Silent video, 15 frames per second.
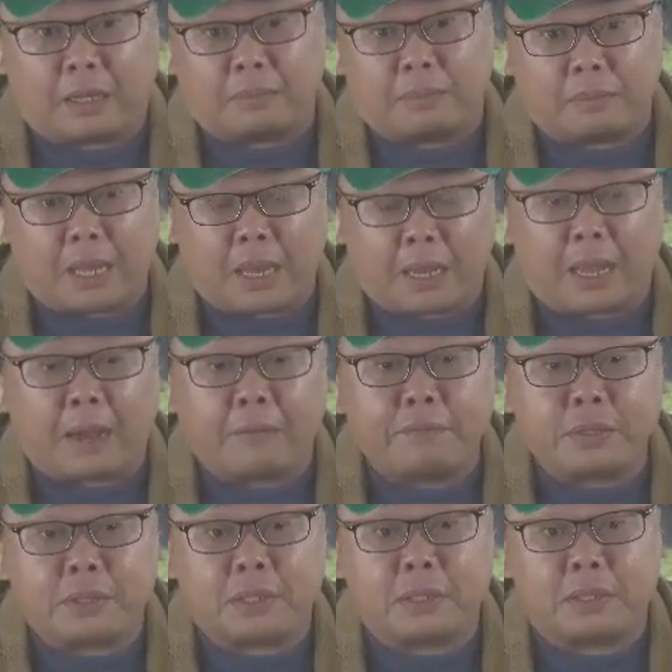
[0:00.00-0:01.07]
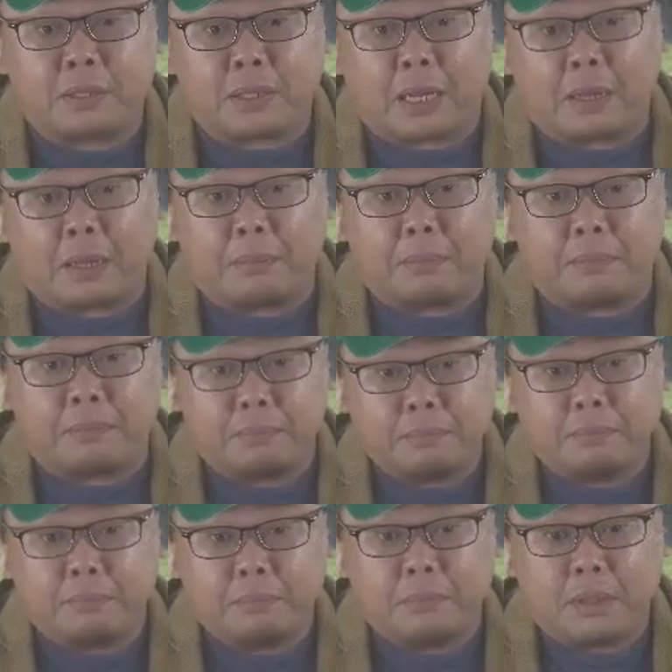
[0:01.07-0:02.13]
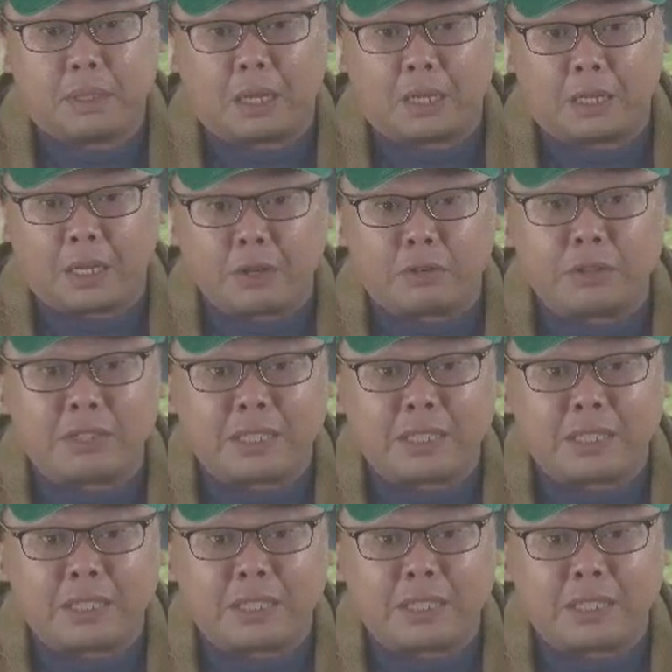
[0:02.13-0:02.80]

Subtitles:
encompasses an increase